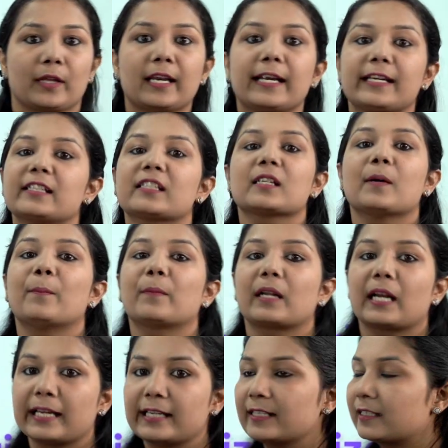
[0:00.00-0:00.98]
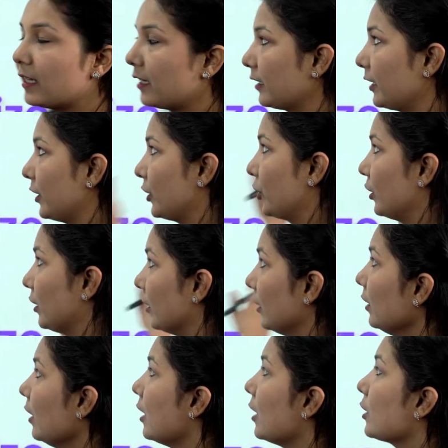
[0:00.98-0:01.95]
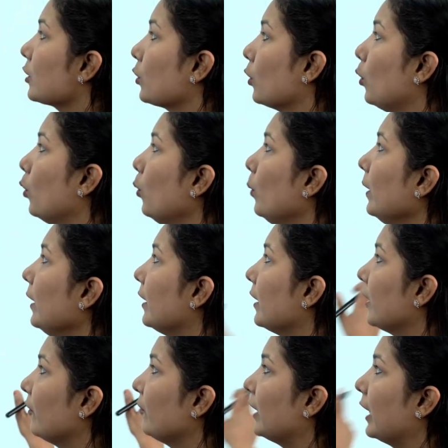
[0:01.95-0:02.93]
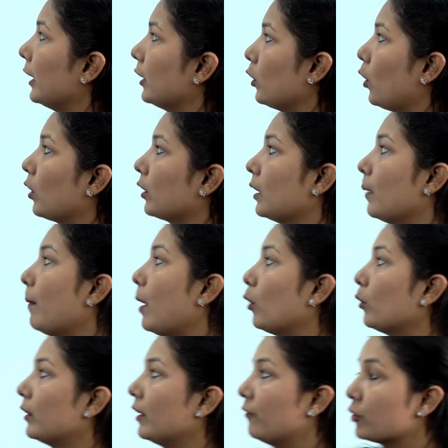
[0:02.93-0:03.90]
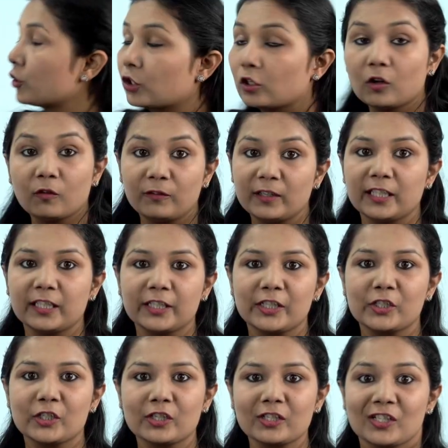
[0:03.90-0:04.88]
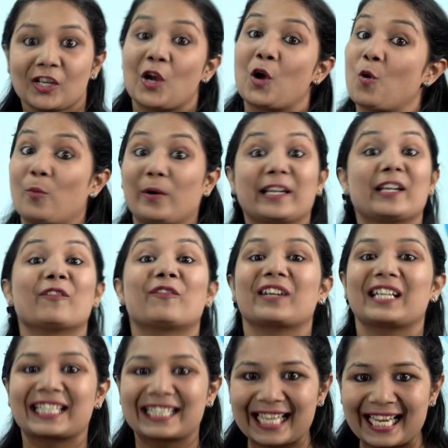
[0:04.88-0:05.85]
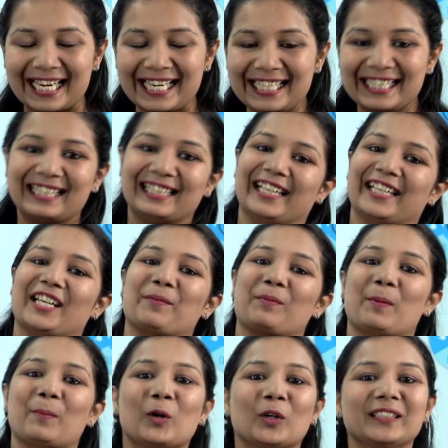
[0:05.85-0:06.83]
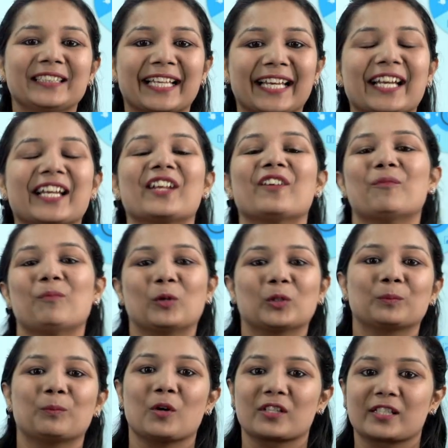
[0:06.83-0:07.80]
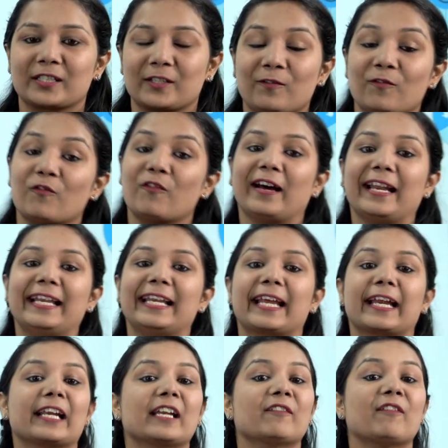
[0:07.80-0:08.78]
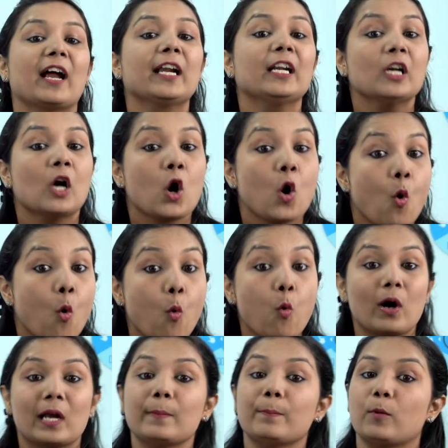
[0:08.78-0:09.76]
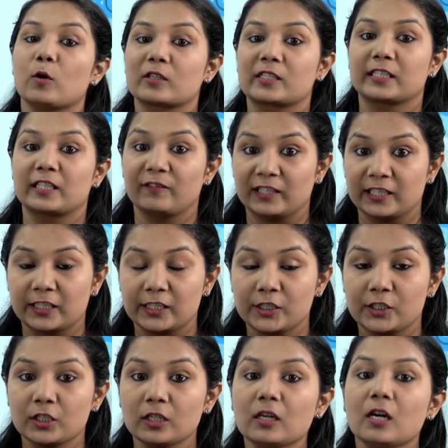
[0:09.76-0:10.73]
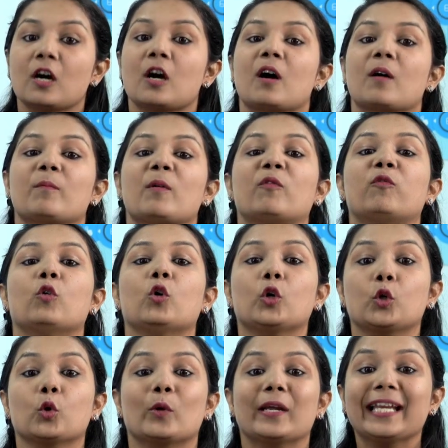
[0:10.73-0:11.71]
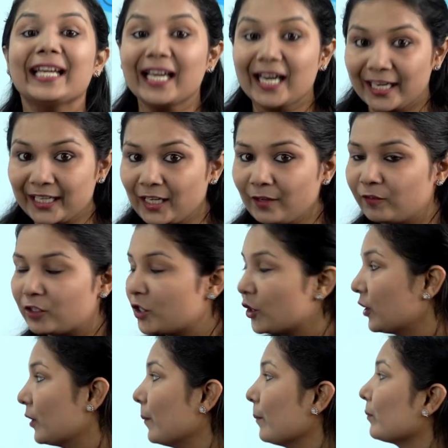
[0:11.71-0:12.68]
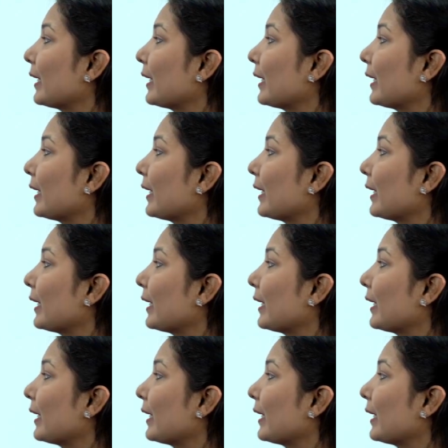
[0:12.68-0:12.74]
Let's summarize our session. So over here we had talked about division of integers with different signs. Let it be both negative, both positive, one negative and one positive integer before doing division.